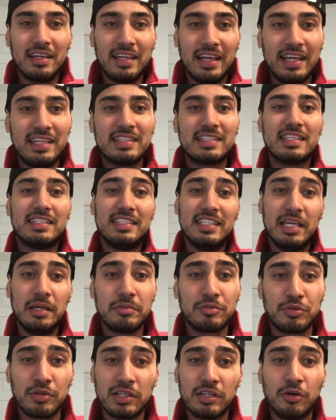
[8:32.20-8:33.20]
Inter
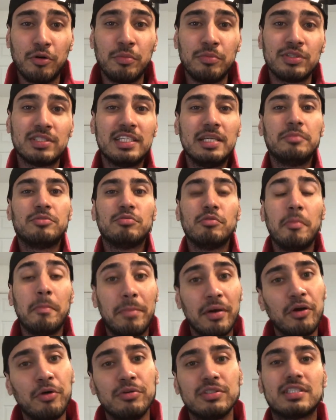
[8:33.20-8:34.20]
teams will almost seem to be
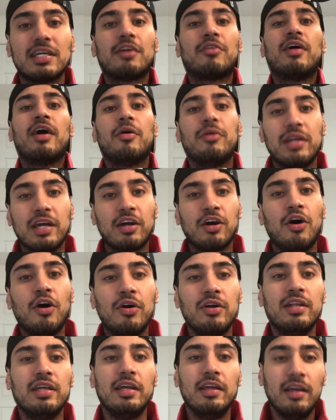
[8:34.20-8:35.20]
built around
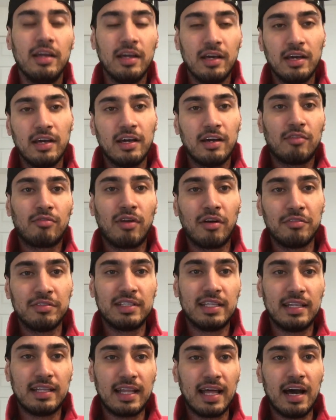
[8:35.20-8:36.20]
Icardi rather
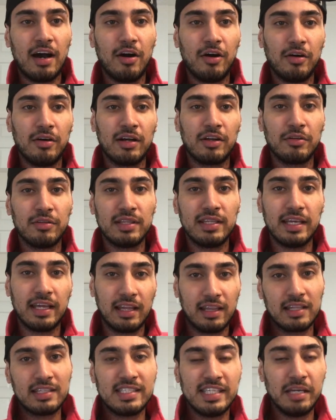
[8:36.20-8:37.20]
than now. I don't
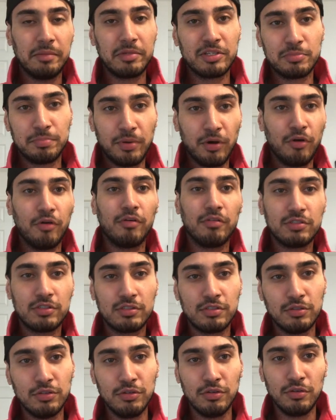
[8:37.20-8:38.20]
think the team is built
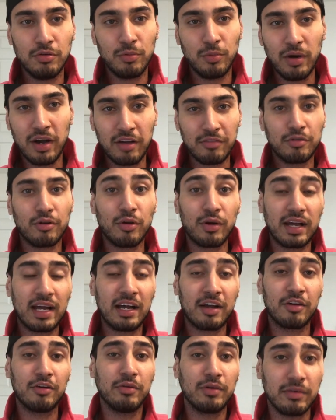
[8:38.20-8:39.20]
to work for
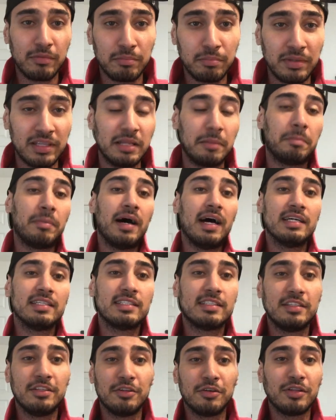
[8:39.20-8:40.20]
Lukaku. In the
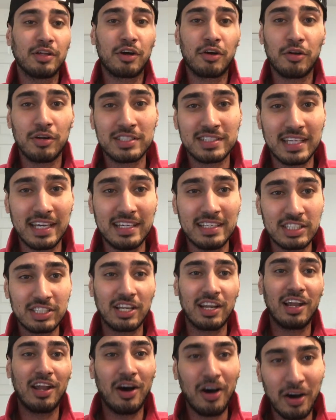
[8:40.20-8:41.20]
past, you know, the Cross
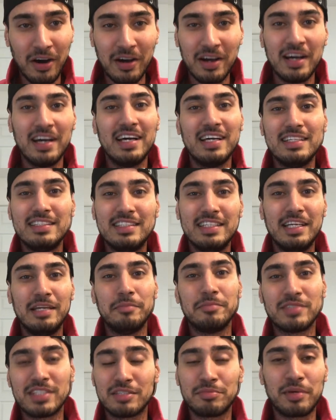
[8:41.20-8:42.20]
Inshallah
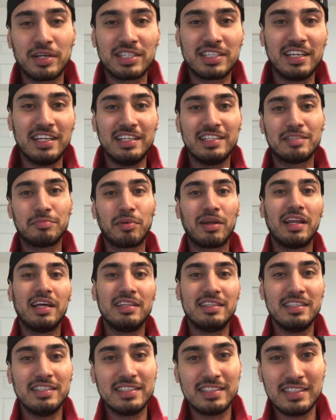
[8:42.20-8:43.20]
teams, especially
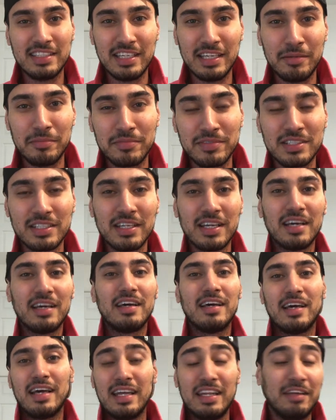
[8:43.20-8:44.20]
Spalletti's teams,
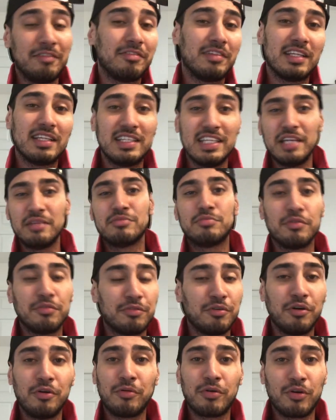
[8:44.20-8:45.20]
and even the teams
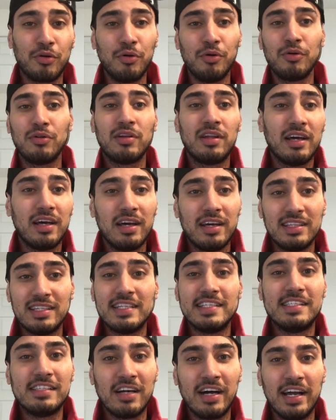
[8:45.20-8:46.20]
before, were all
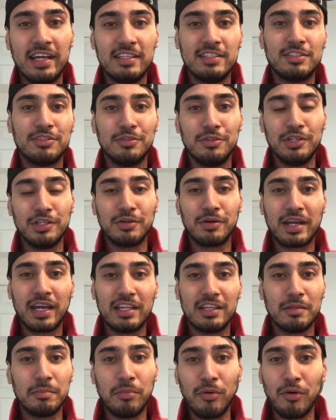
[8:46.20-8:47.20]
designed to, you know,
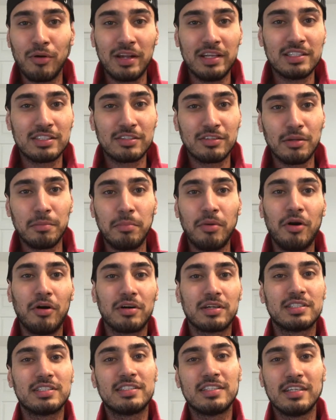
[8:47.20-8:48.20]
get the ball into the
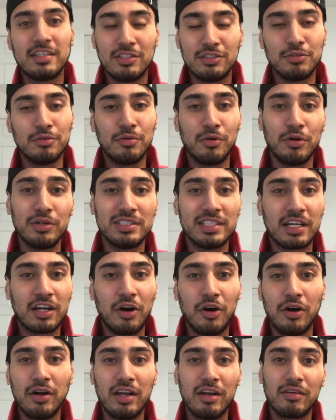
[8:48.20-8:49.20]
box towards
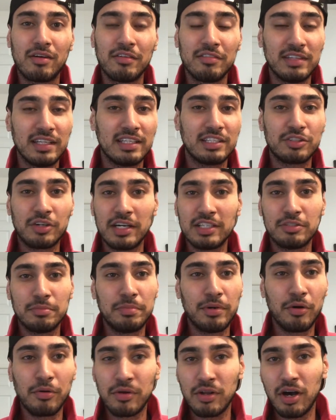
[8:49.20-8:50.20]
Icardi rather than try to
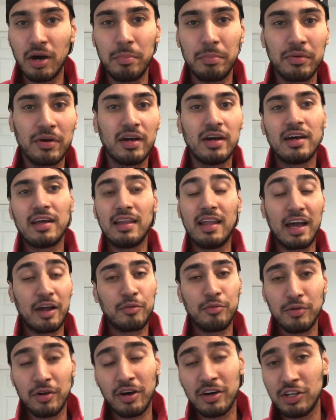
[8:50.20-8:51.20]
build up
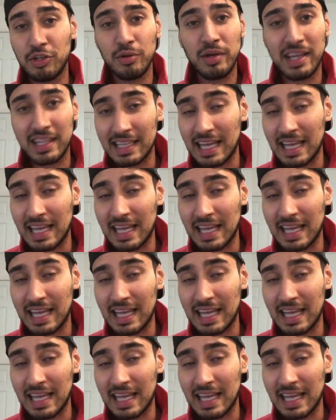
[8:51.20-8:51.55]
like we are doing